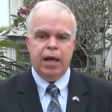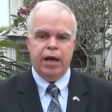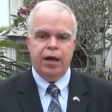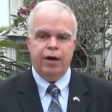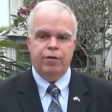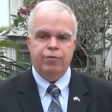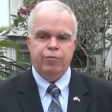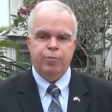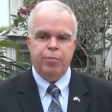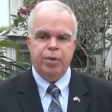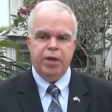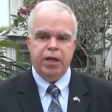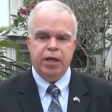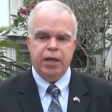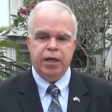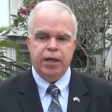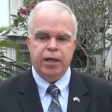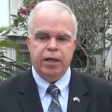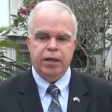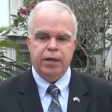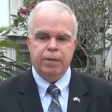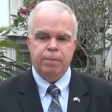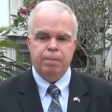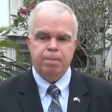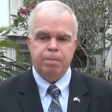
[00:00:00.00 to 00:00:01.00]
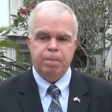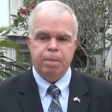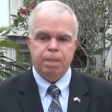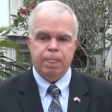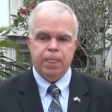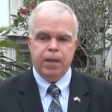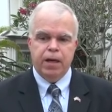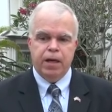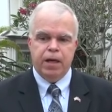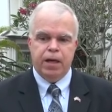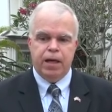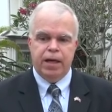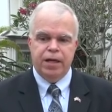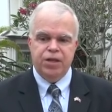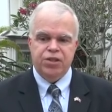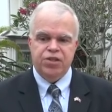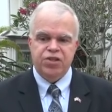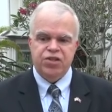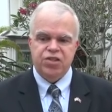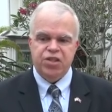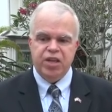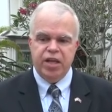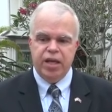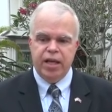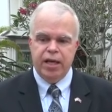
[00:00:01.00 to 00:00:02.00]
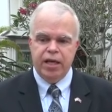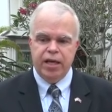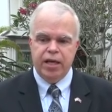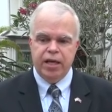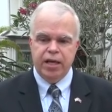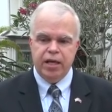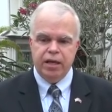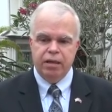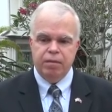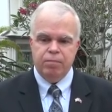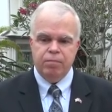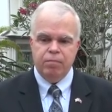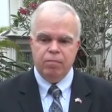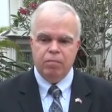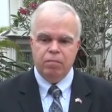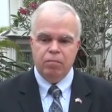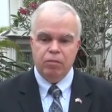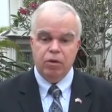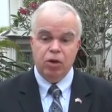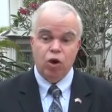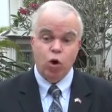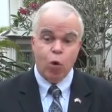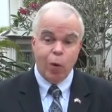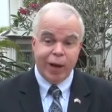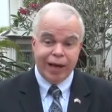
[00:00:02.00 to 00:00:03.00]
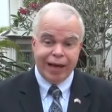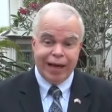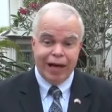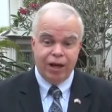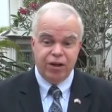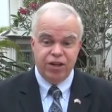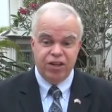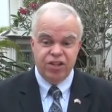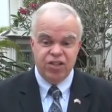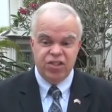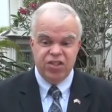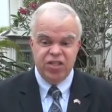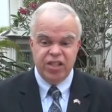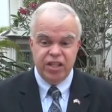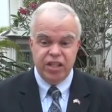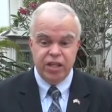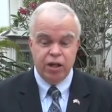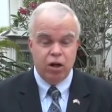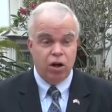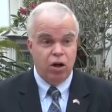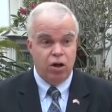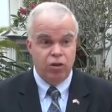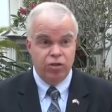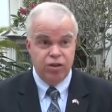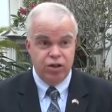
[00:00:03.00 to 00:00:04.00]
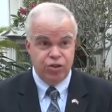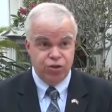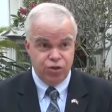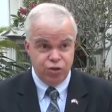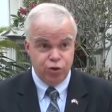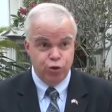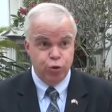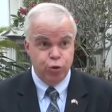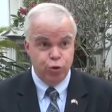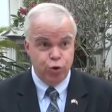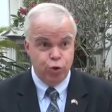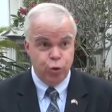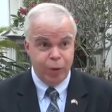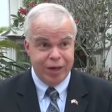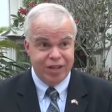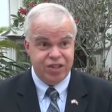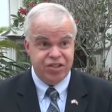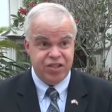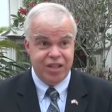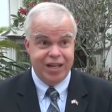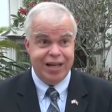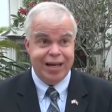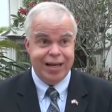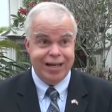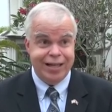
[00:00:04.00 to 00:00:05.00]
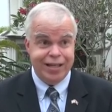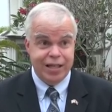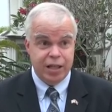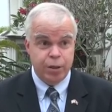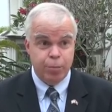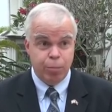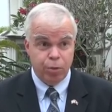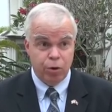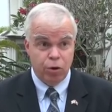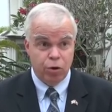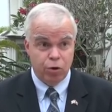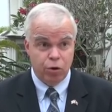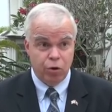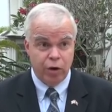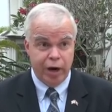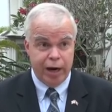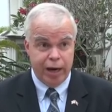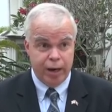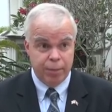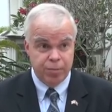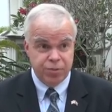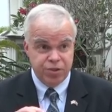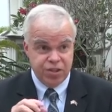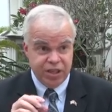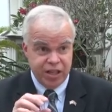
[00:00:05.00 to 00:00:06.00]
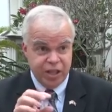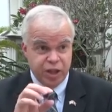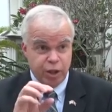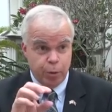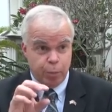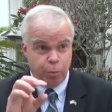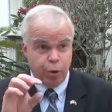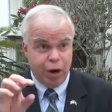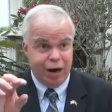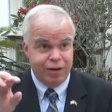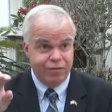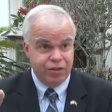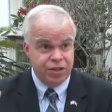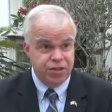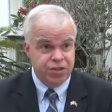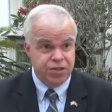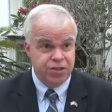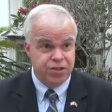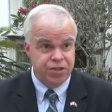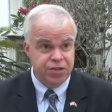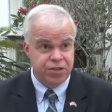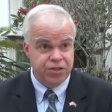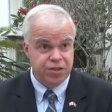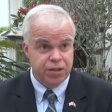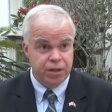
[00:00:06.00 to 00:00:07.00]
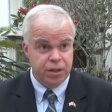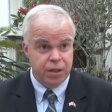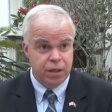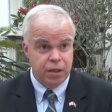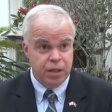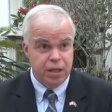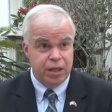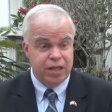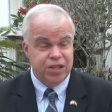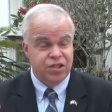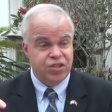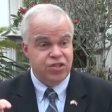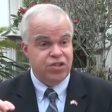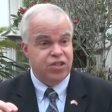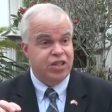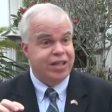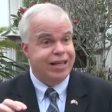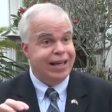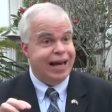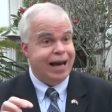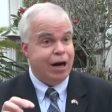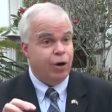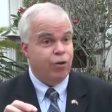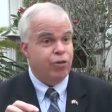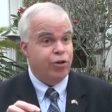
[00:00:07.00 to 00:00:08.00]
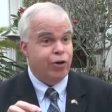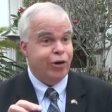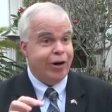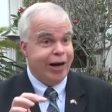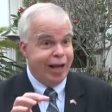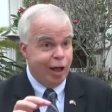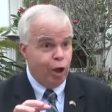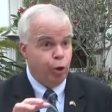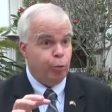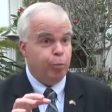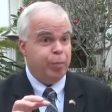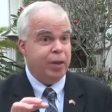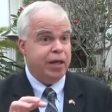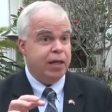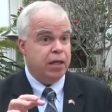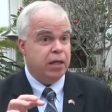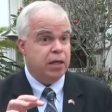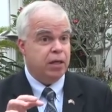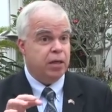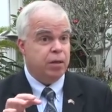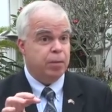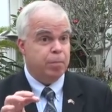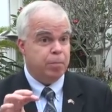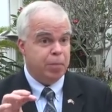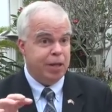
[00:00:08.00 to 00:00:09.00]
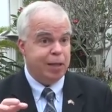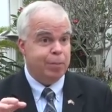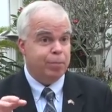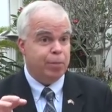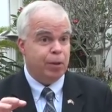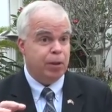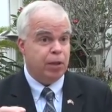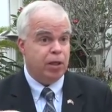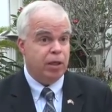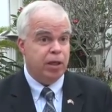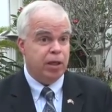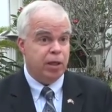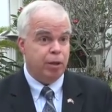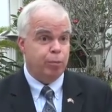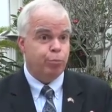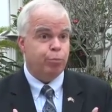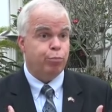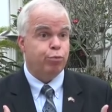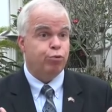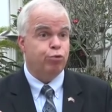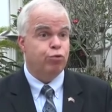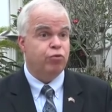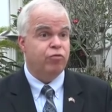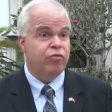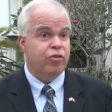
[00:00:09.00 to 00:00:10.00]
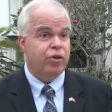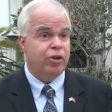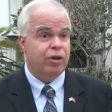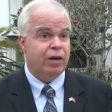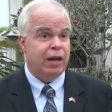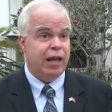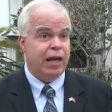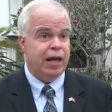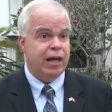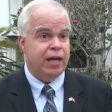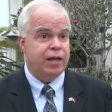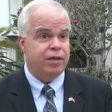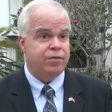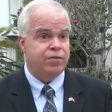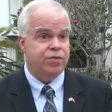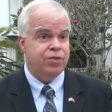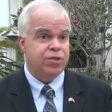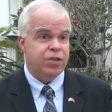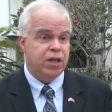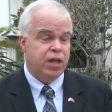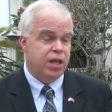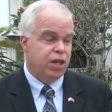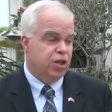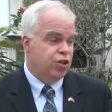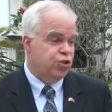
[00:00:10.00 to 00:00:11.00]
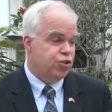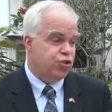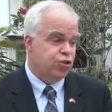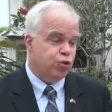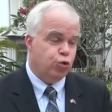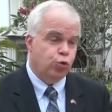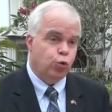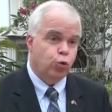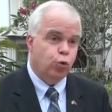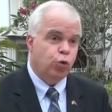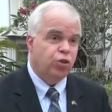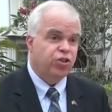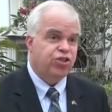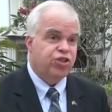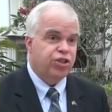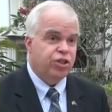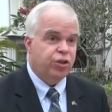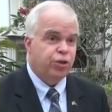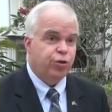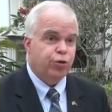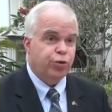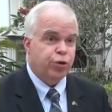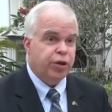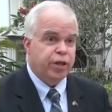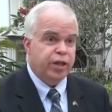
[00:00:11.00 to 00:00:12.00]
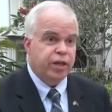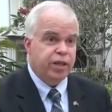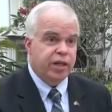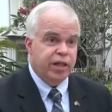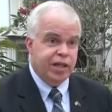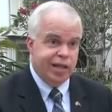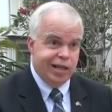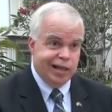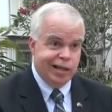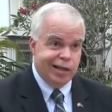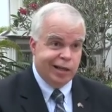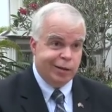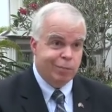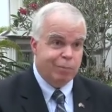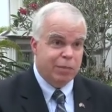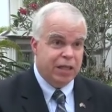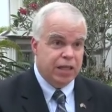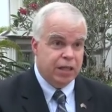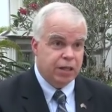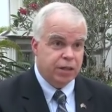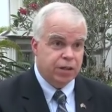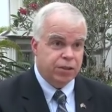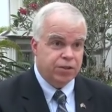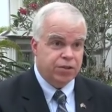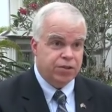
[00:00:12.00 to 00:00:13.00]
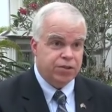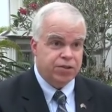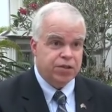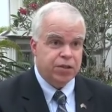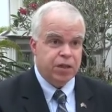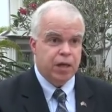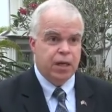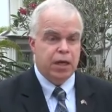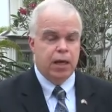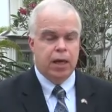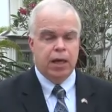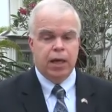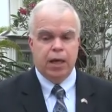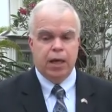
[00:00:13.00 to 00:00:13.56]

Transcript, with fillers: have been, I'd say, going out and seeing all these new USAID programs in the provinces, see how they're helping people improve their lives, school children eating meals,